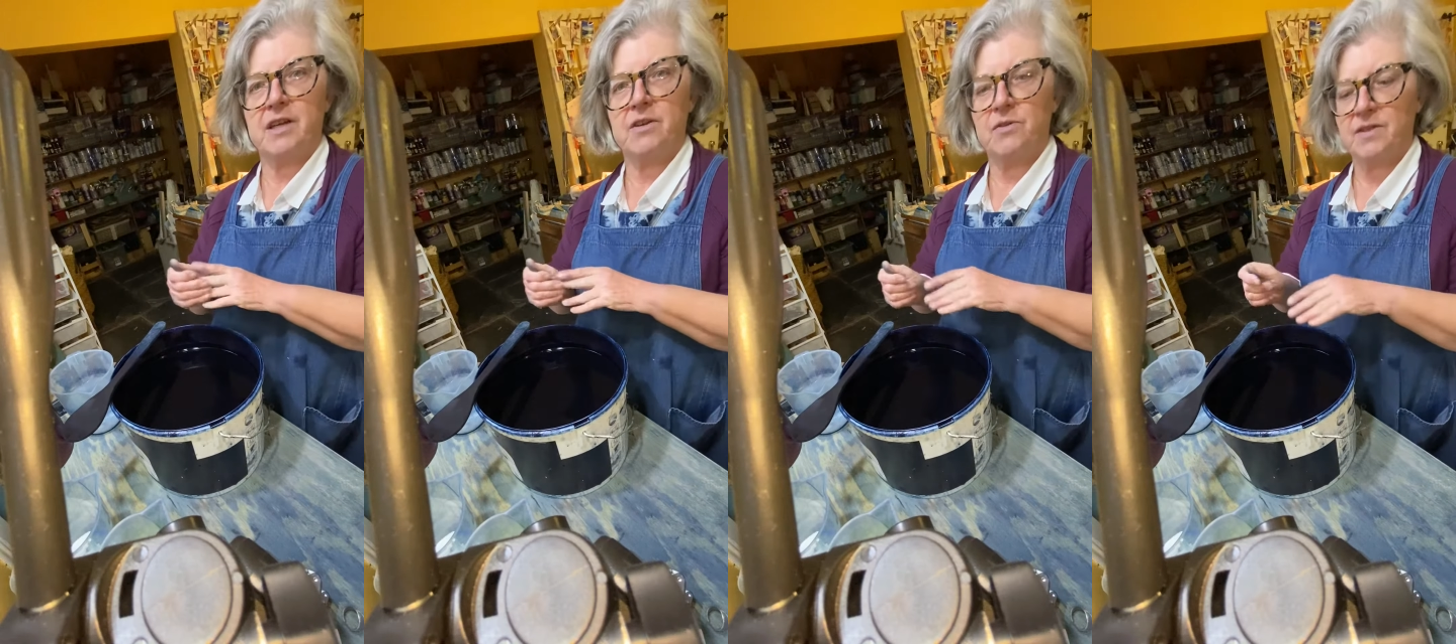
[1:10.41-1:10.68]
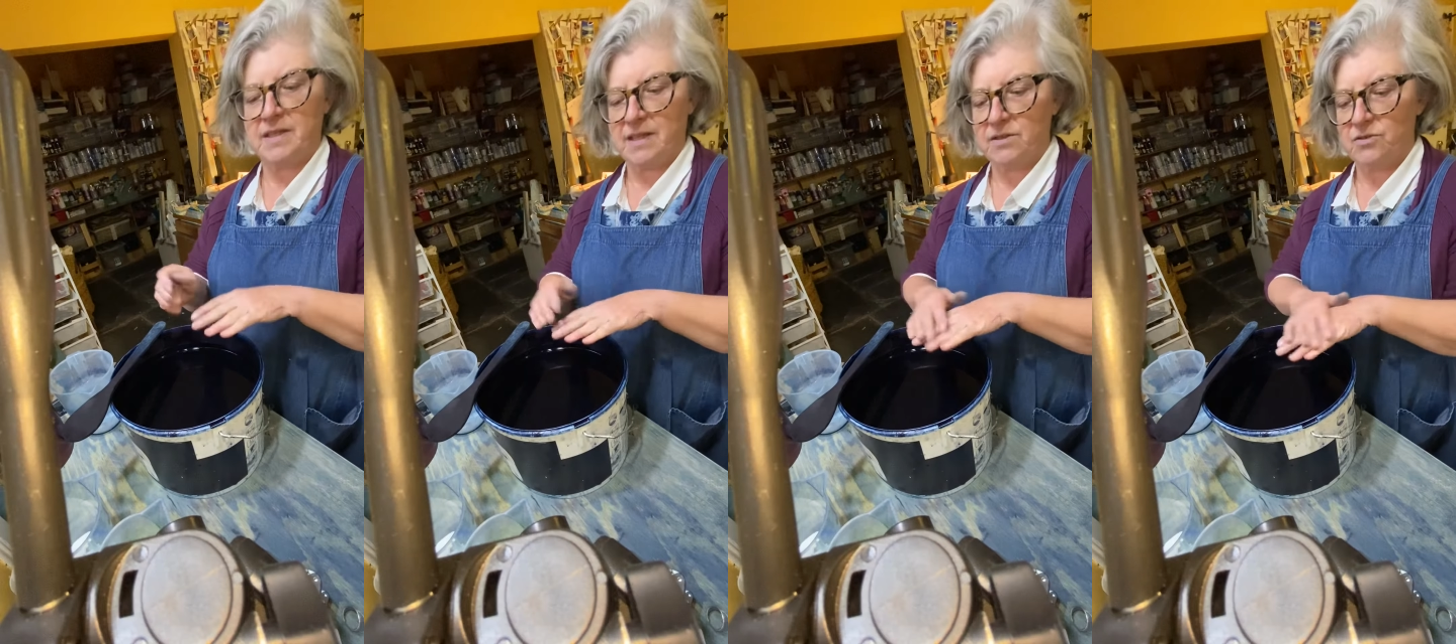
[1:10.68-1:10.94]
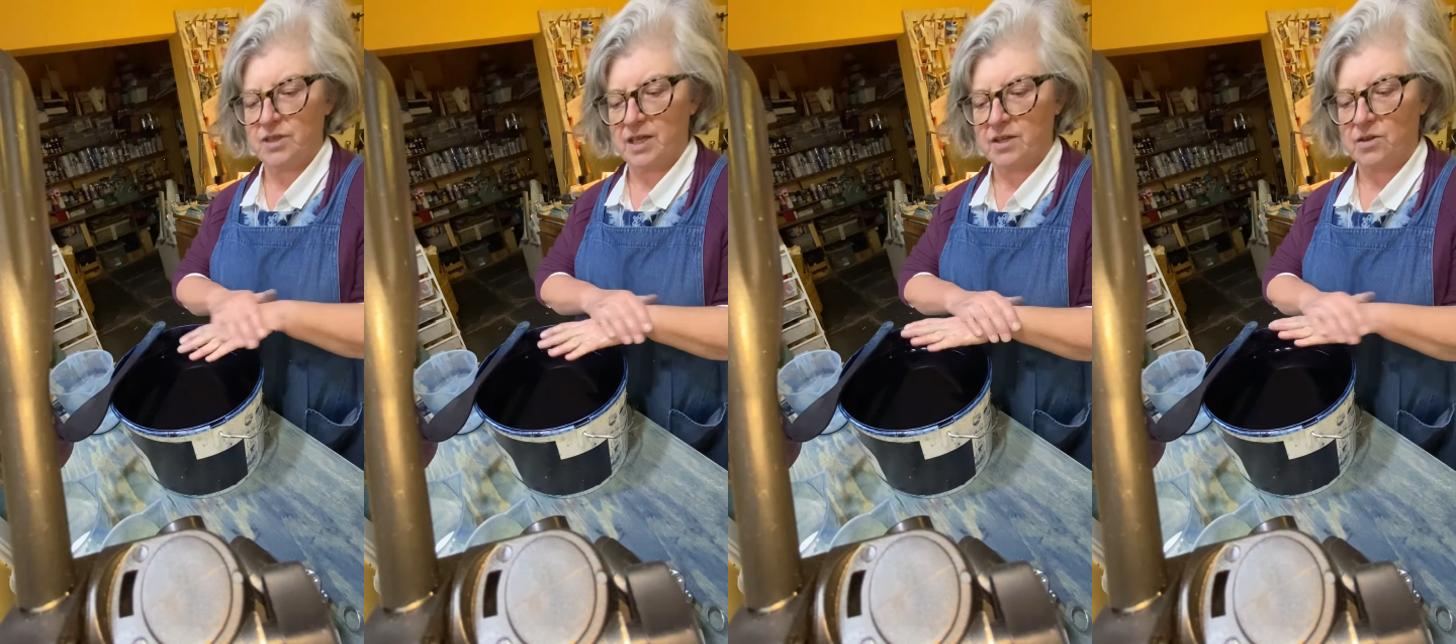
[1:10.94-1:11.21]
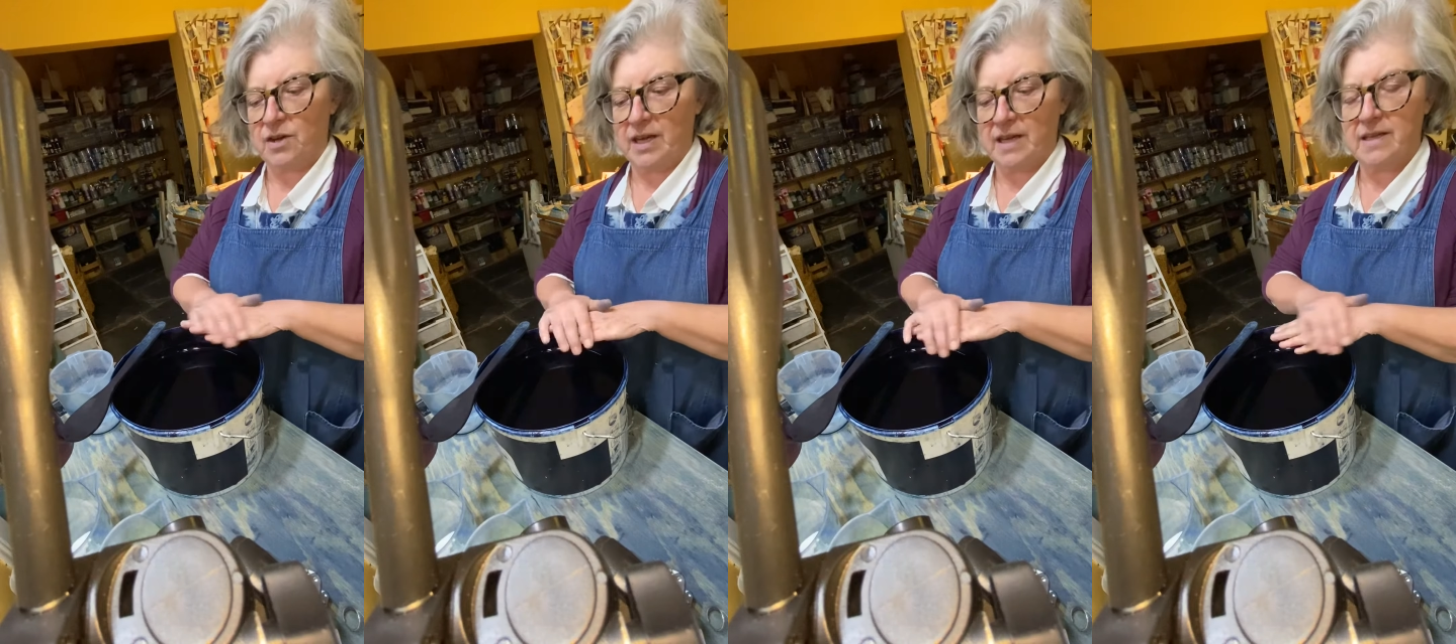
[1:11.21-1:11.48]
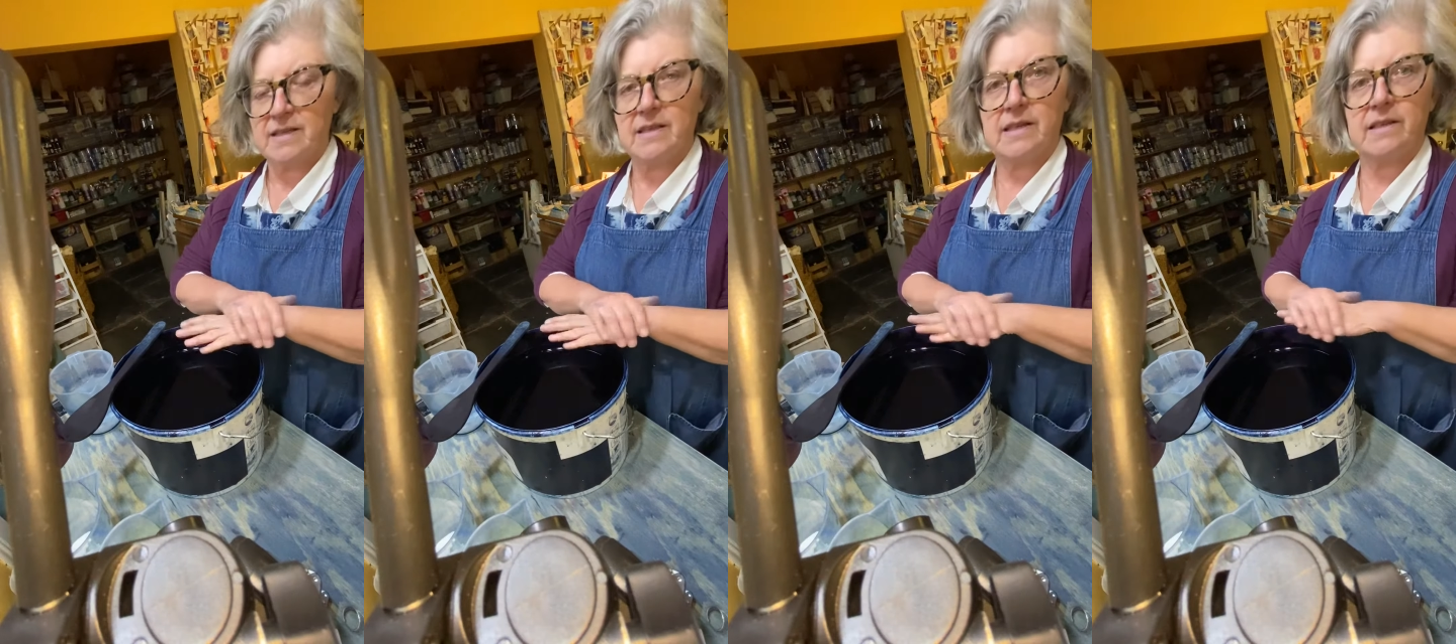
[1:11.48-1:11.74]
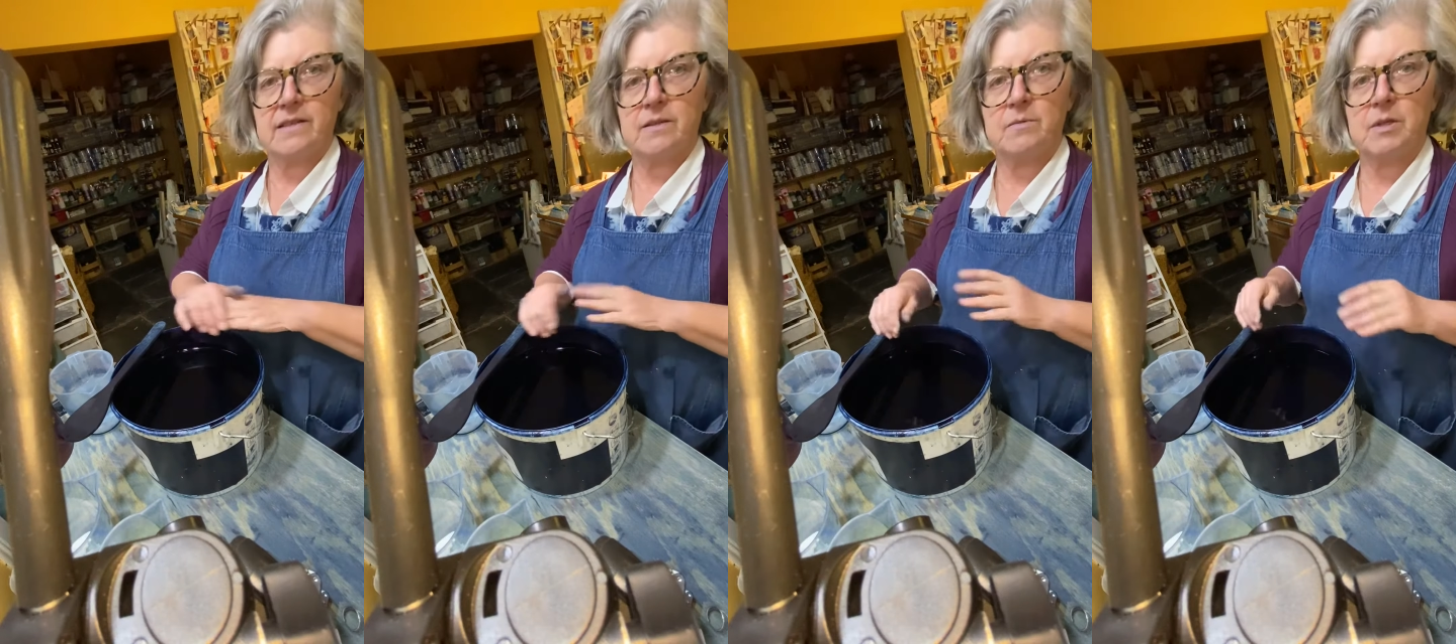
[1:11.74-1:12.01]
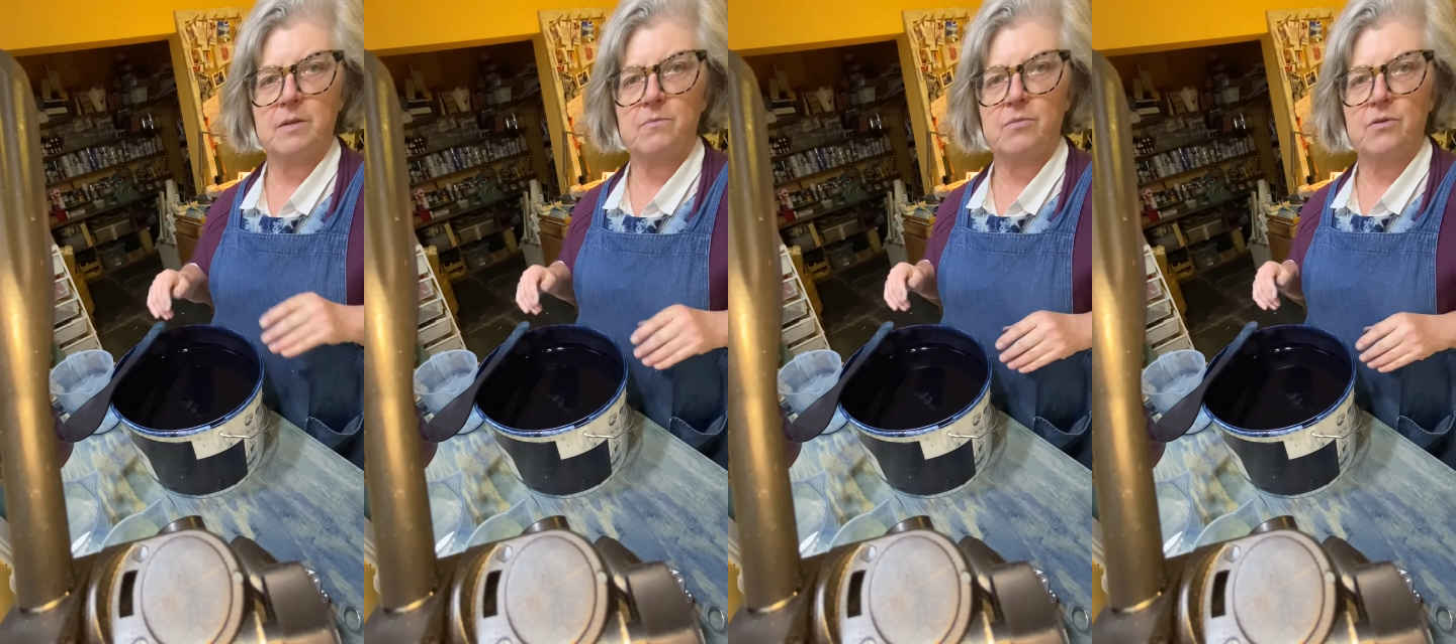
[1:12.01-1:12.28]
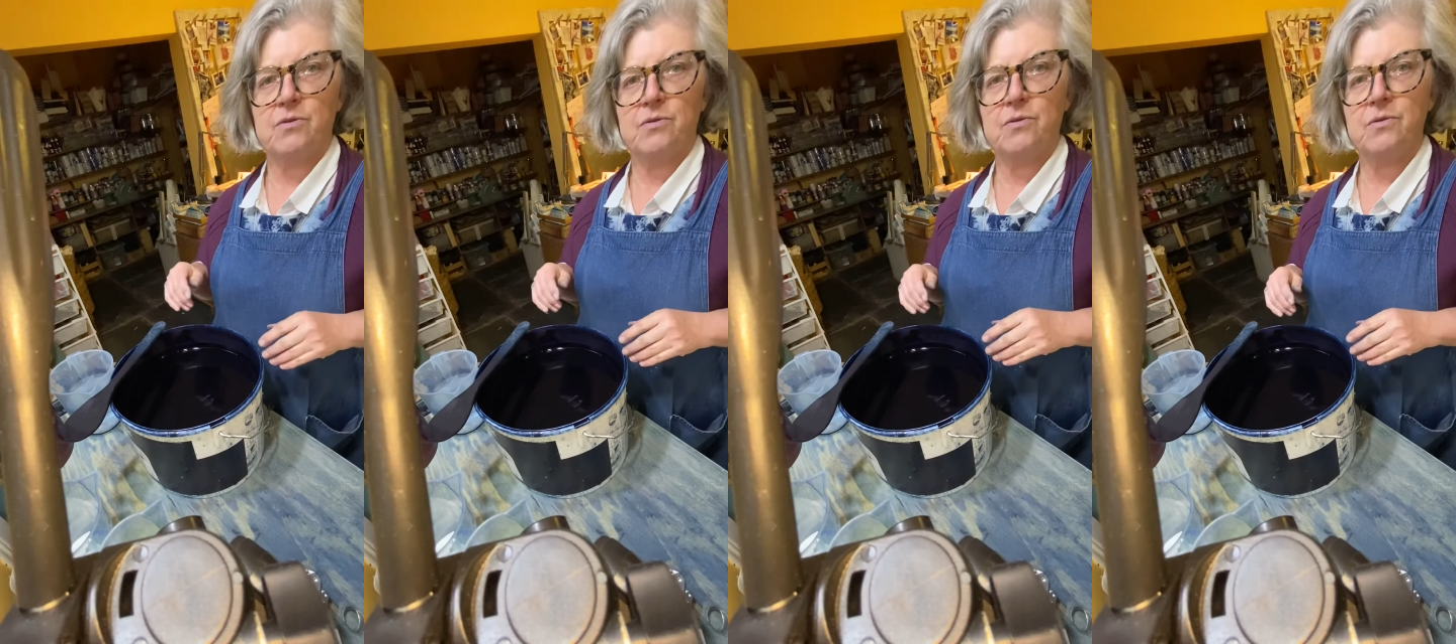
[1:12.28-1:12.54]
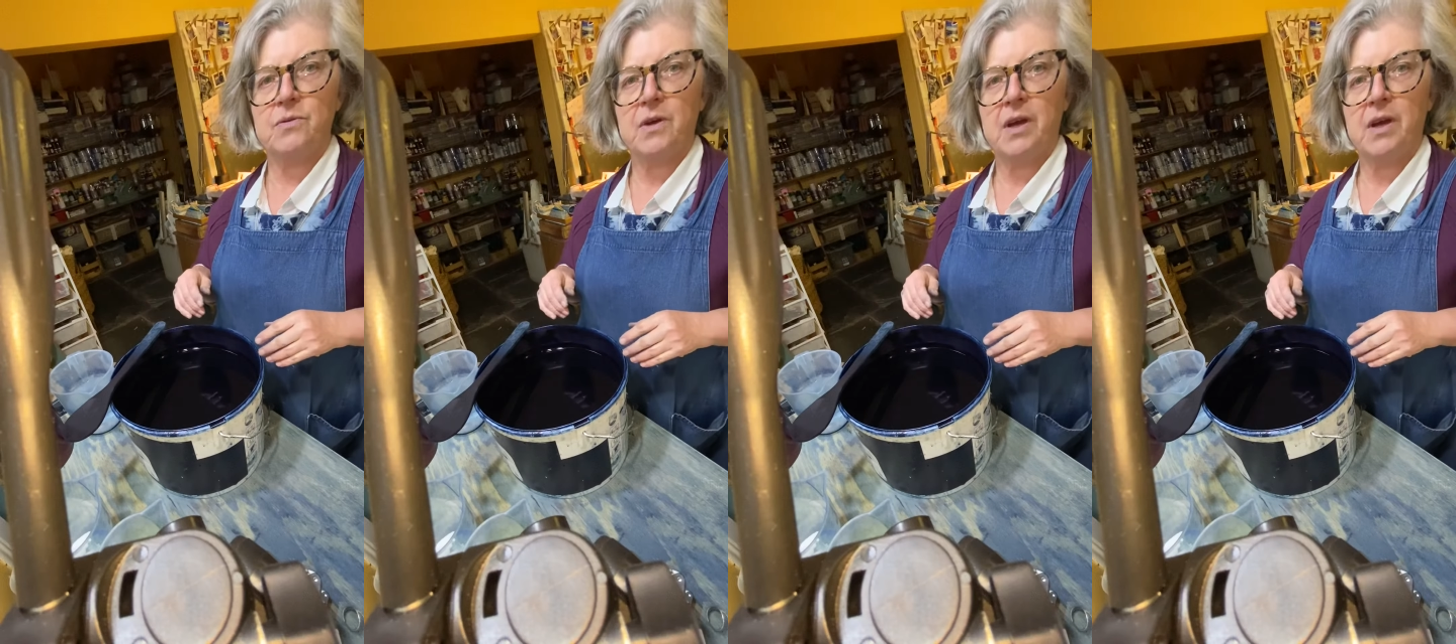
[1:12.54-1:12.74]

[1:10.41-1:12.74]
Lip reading: you tend to get your hands a little bit blue.